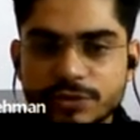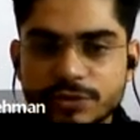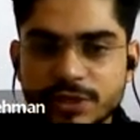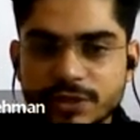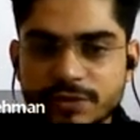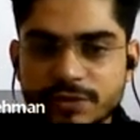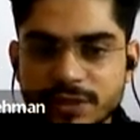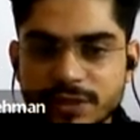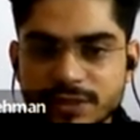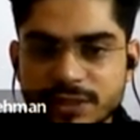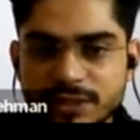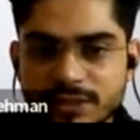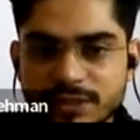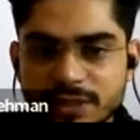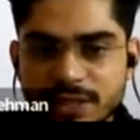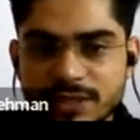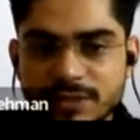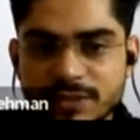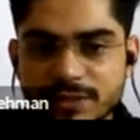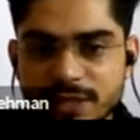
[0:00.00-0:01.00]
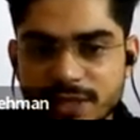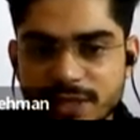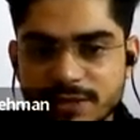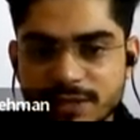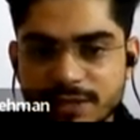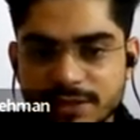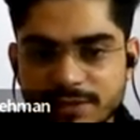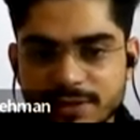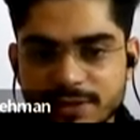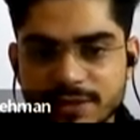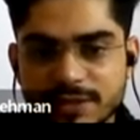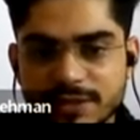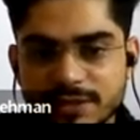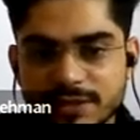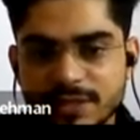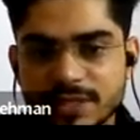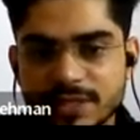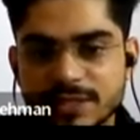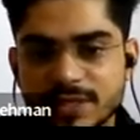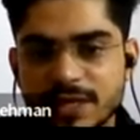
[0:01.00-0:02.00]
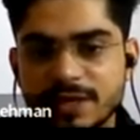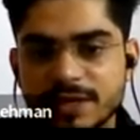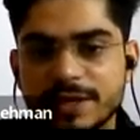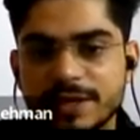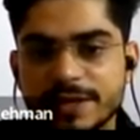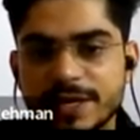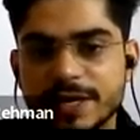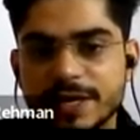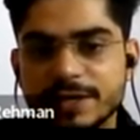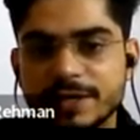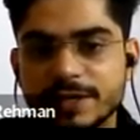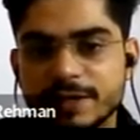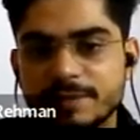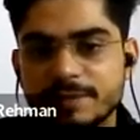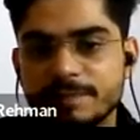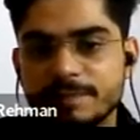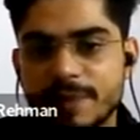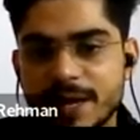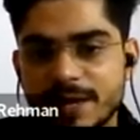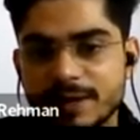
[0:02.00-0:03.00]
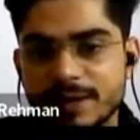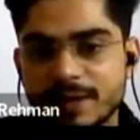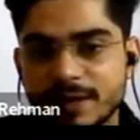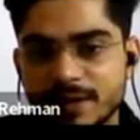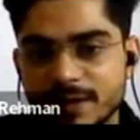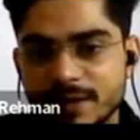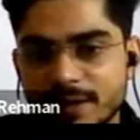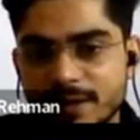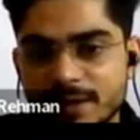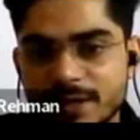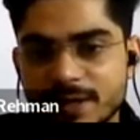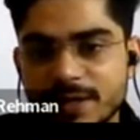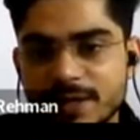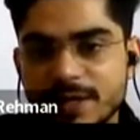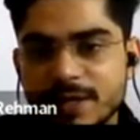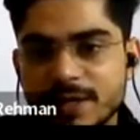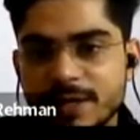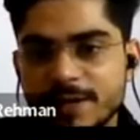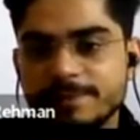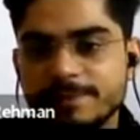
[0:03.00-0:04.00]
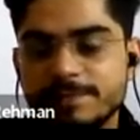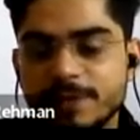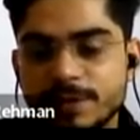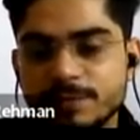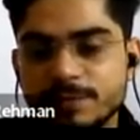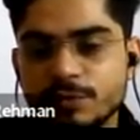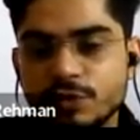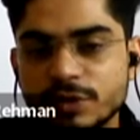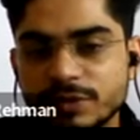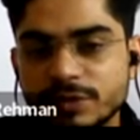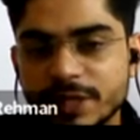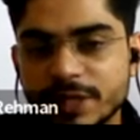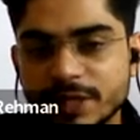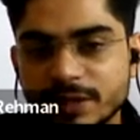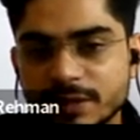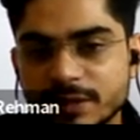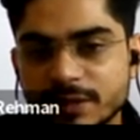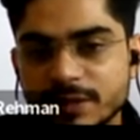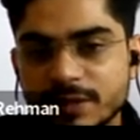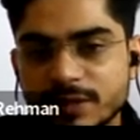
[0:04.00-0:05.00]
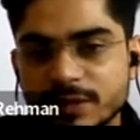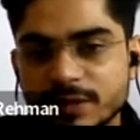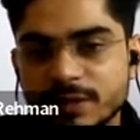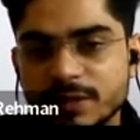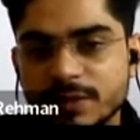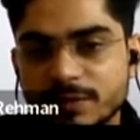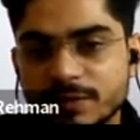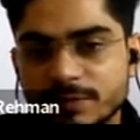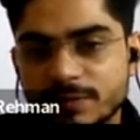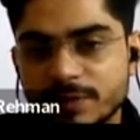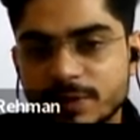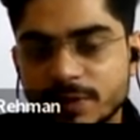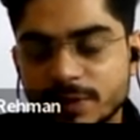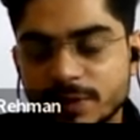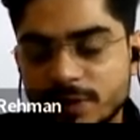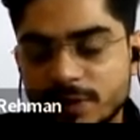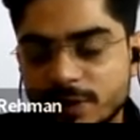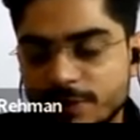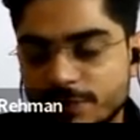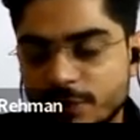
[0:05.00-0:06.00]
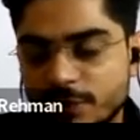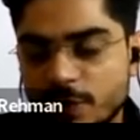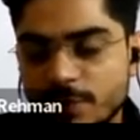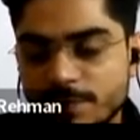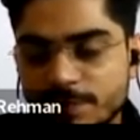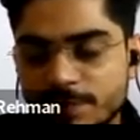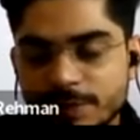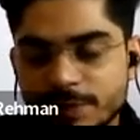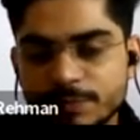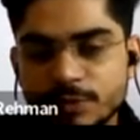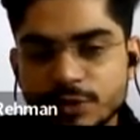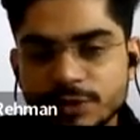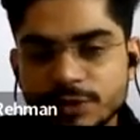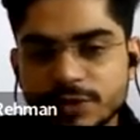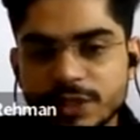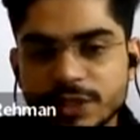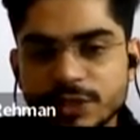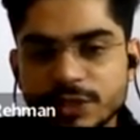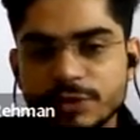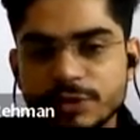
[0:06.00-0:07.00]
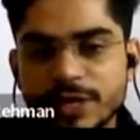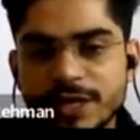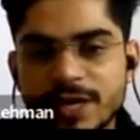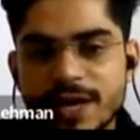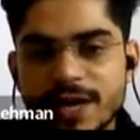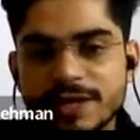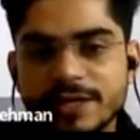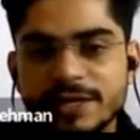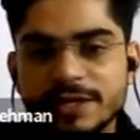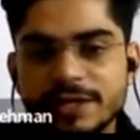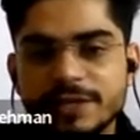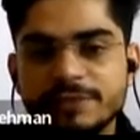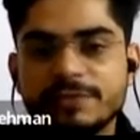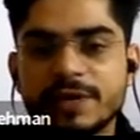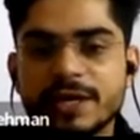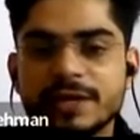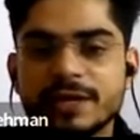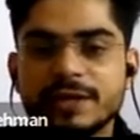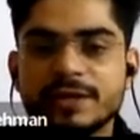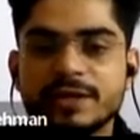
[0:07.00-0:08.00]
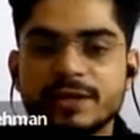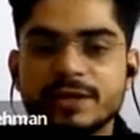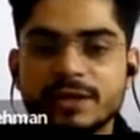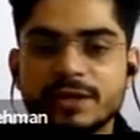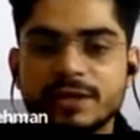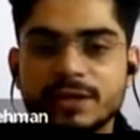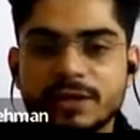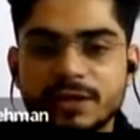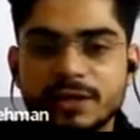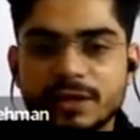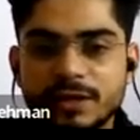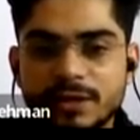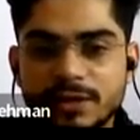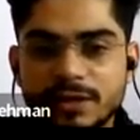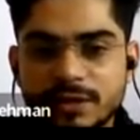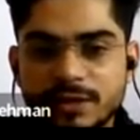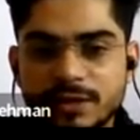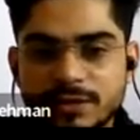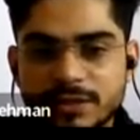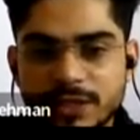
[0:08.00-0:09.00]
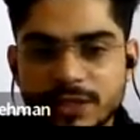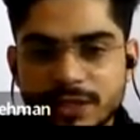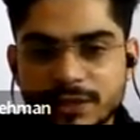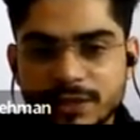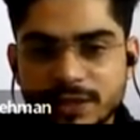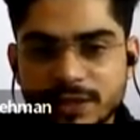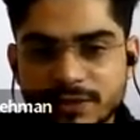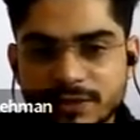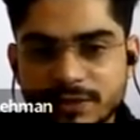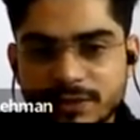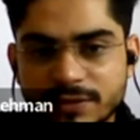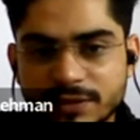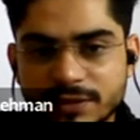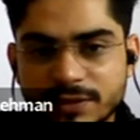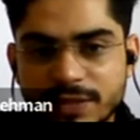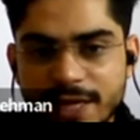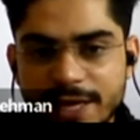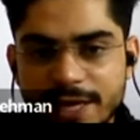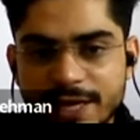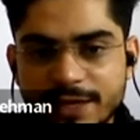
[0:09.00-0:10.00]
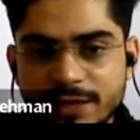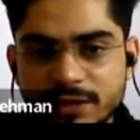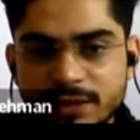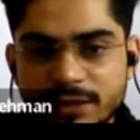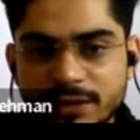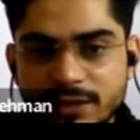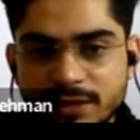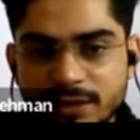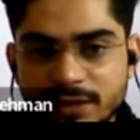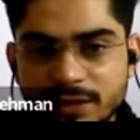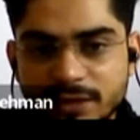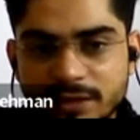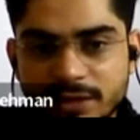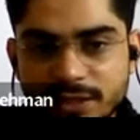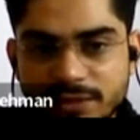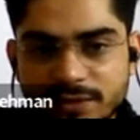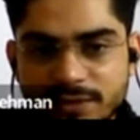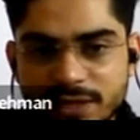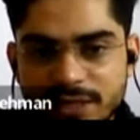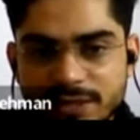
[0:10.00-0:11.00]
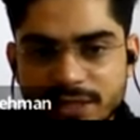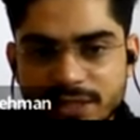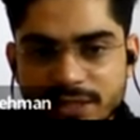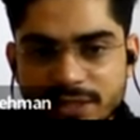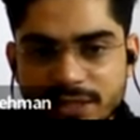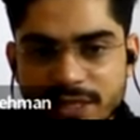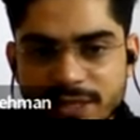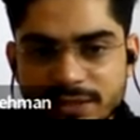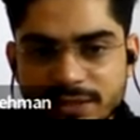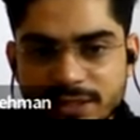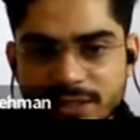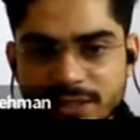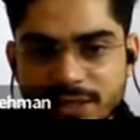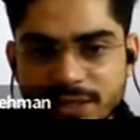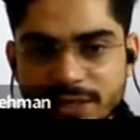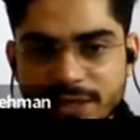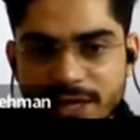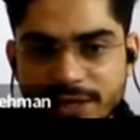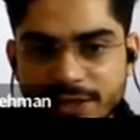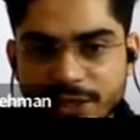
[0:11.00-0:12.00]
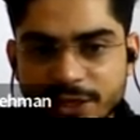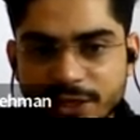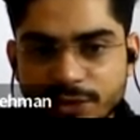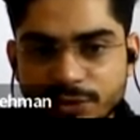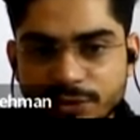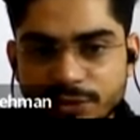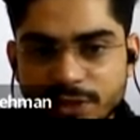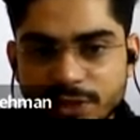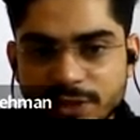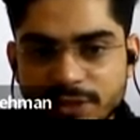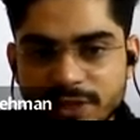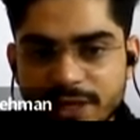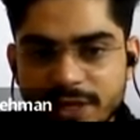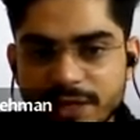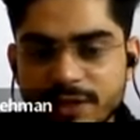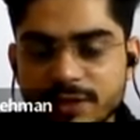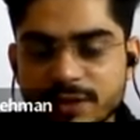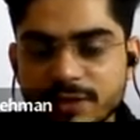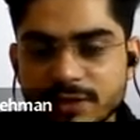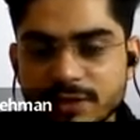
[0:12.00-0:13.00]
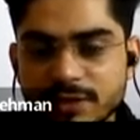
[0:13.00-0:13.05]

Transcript: this resistance and this resistance are connected in parallel. And one more thing, from one more thing you can identify, see that this resistance is connected to this end